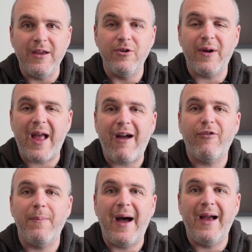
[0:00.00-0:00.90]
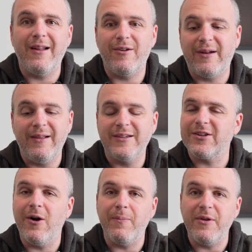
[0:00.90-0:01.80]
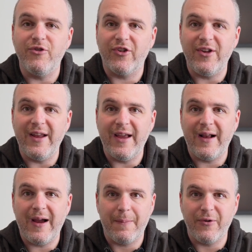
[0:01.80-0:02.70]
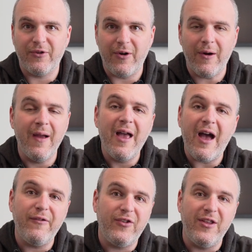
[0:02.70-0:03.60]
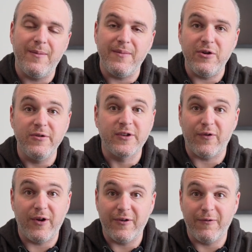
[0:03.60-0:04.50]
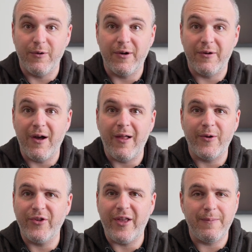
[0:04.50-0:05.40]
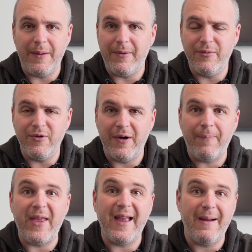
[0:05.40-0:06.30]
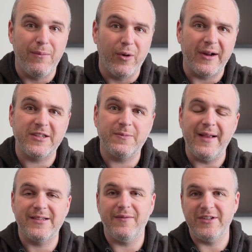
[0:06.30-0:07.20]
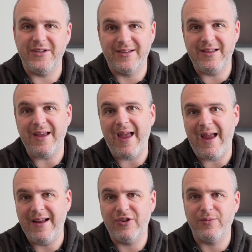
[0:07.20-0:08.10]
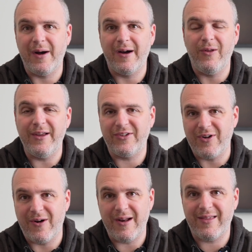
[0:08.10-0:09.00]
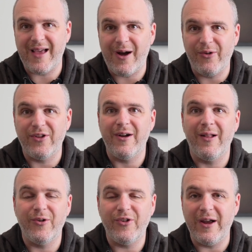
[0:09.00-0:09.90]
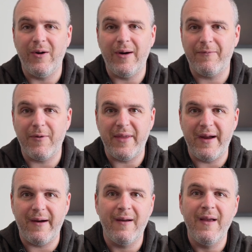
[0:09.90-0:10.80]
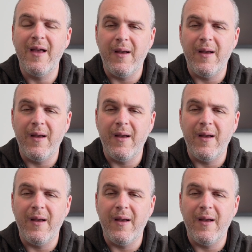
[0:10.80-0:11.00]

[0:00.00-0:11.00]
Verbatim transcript: You don't have to buy another telescope. You just need to get a Hyperstar. I've seen them used for under $400. A lot of people move up. They get more expensive as you get to the eight inch model. They start at $1,000. They go up from there.